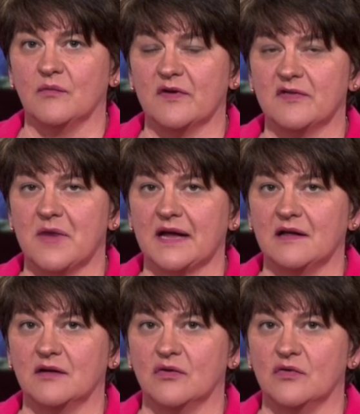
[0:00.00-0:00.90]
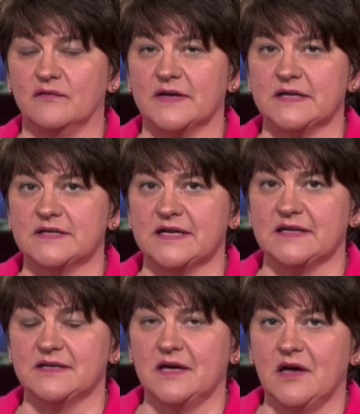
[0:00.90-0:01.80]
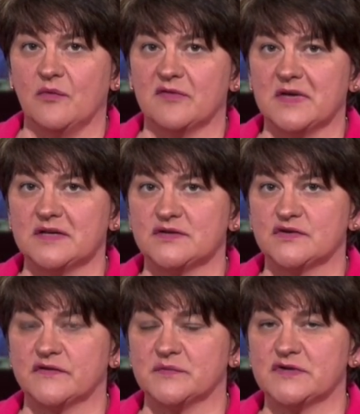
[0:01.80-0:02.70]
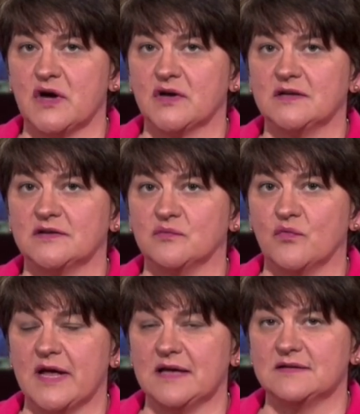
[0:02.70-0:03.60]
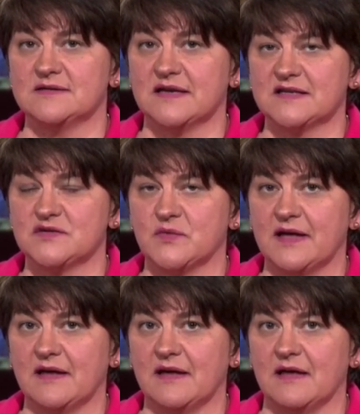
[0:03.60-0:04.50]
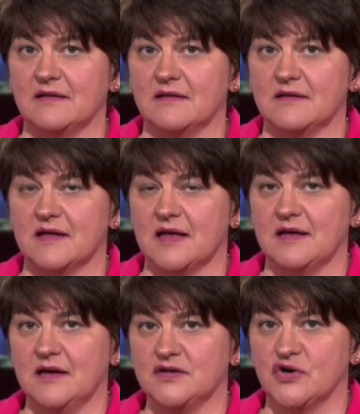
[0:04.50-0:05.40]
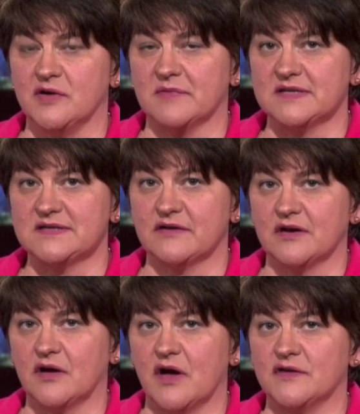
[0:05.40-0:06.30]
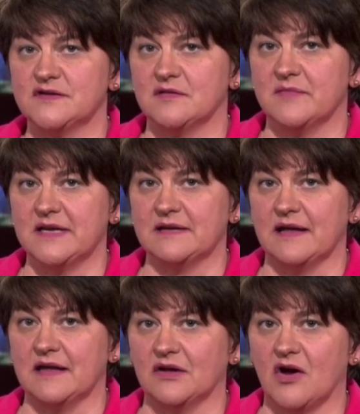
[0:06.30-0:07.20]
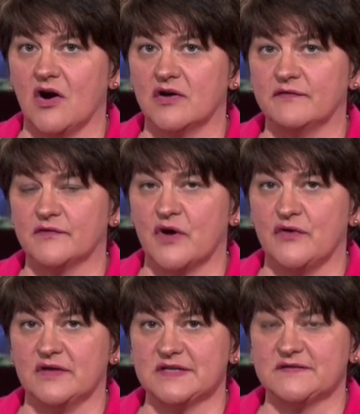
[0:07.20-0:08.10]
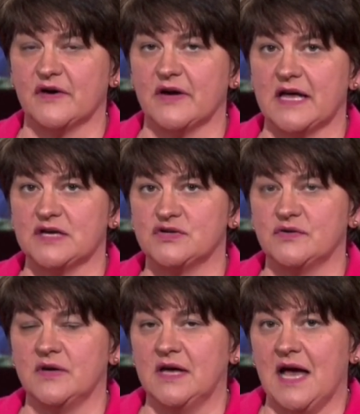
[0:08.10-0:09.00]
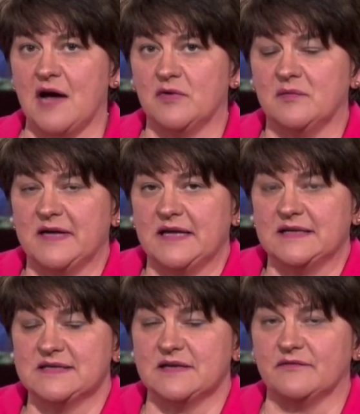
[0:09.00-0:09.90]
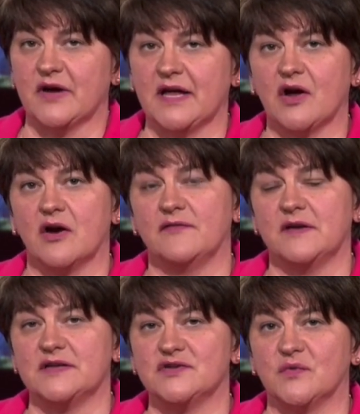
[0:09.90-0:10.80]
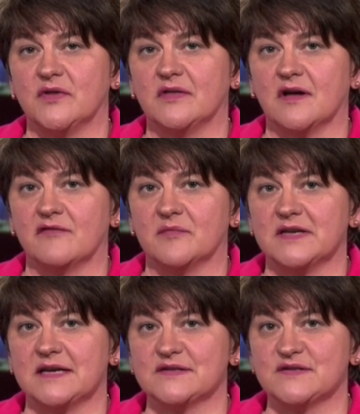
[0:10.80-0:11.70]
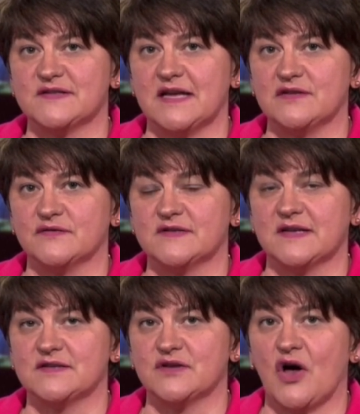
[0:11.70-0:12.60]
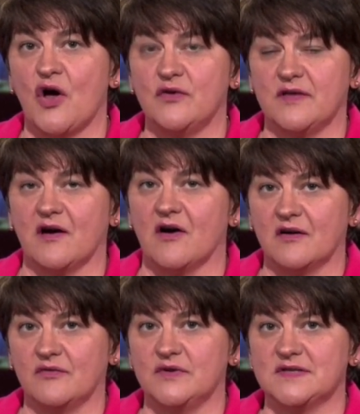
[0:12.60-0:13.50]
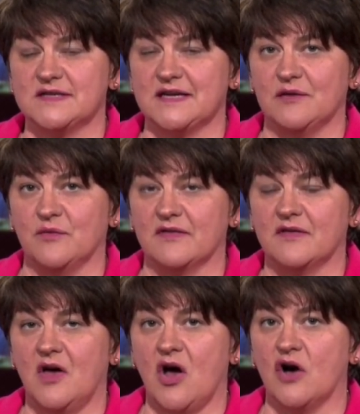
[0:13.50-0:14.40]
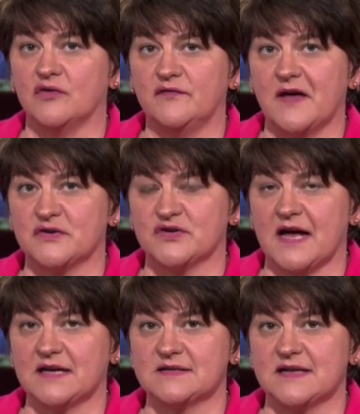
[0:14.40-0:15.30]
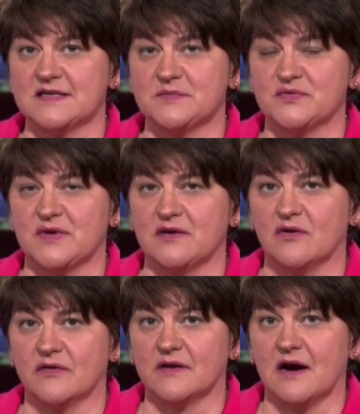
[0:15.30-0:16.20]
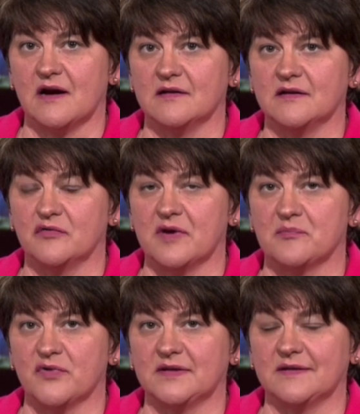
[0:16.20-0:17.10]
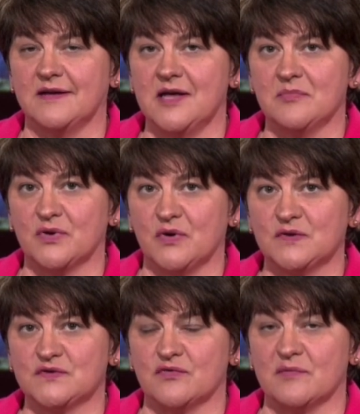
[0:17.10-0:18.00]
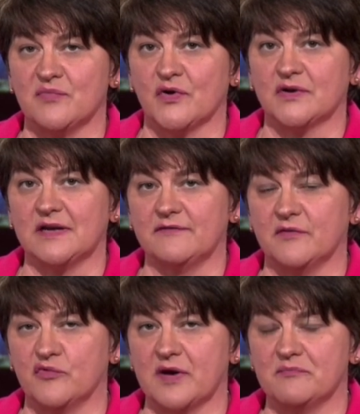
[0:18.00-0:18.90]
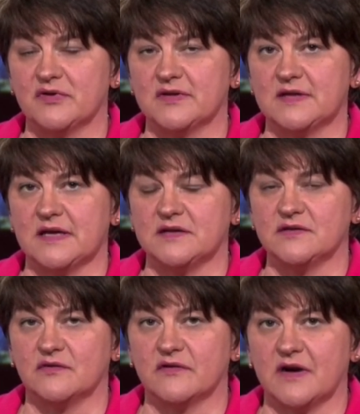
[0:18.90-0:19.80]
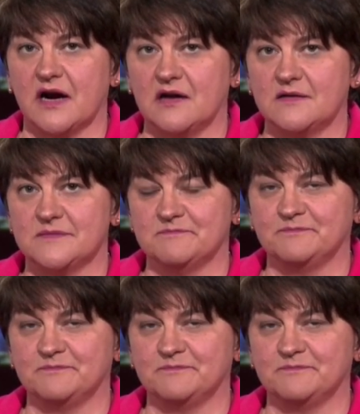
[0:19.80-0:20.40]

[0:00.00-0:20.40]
with Michael Gove and indeed with ministers from Scotland and Wales next week in the Joint Ministerial Council meeting in Cardiff around this very issue. And we'll be listening very carefully to what the government has to say to us as to how they are going to deal with unfettered access between Northern Ireland and Great Britain, but also, importantly, from Great Britain into Northern Ireland.